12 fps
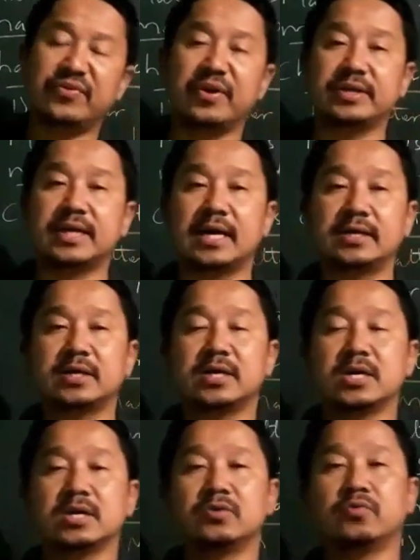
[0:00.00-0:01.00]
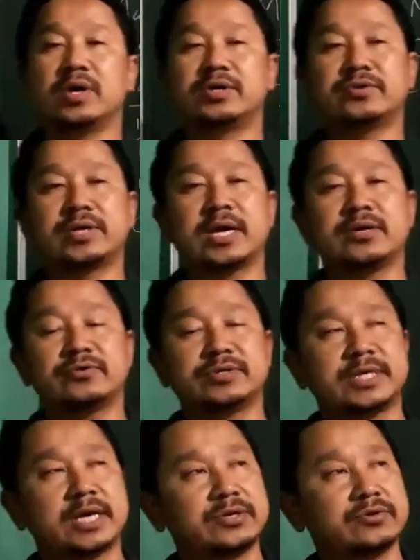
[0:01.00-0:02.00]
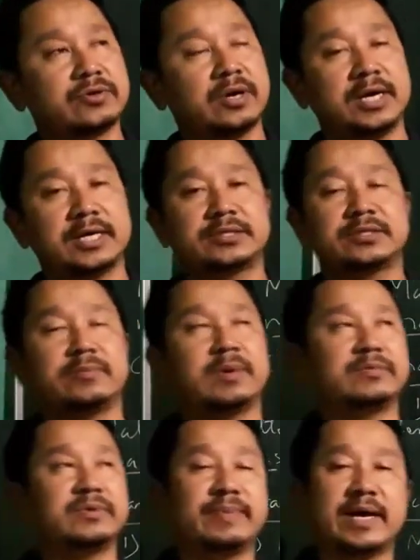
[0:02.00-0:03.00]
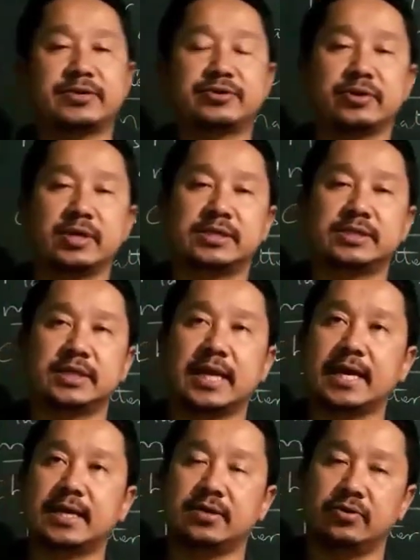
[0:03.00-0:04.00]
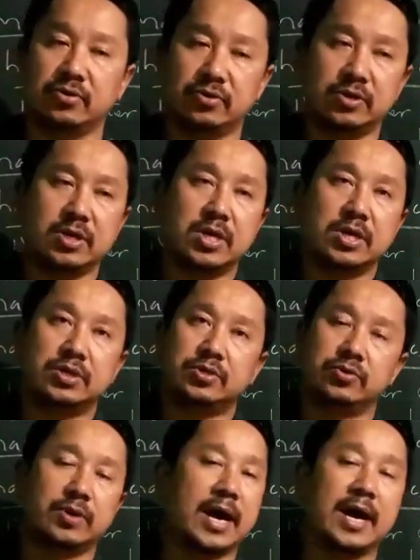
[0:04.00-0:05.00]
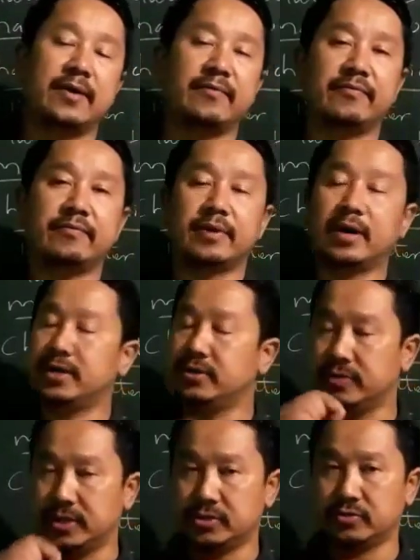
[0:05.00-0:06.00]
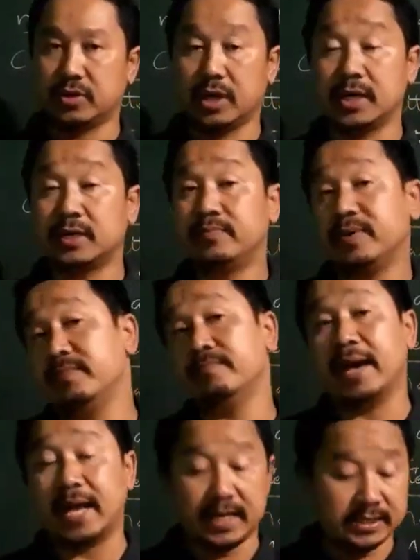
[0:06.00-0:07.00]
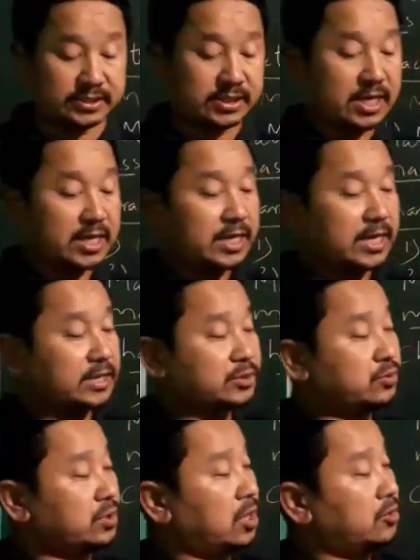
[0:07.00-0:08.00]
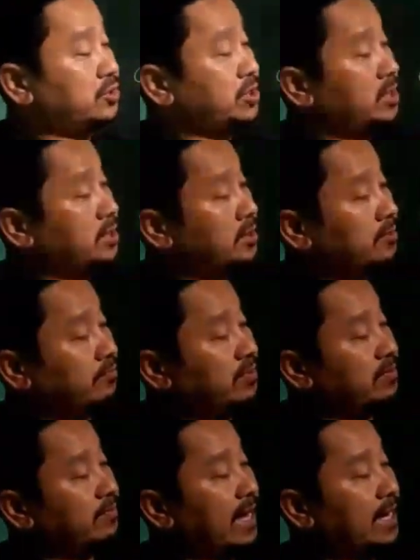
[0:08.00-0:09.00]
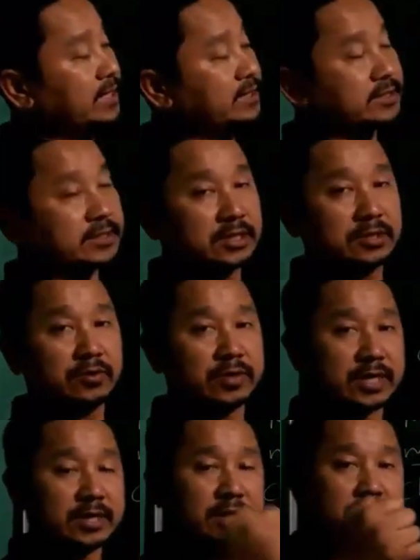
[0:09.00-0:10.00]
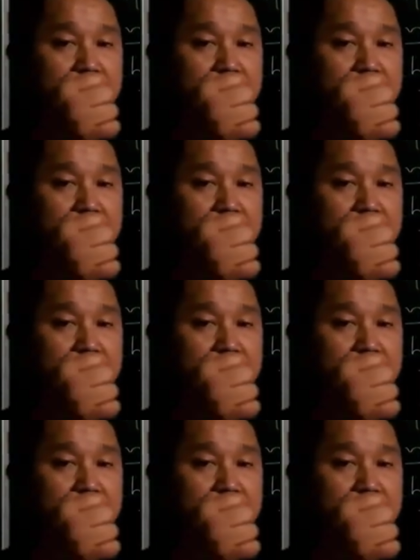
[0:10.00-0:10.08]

for that what you can do is that you collect some of the materials, like you have, or you need to collect beam balance, S1 outer beam balance. Okay,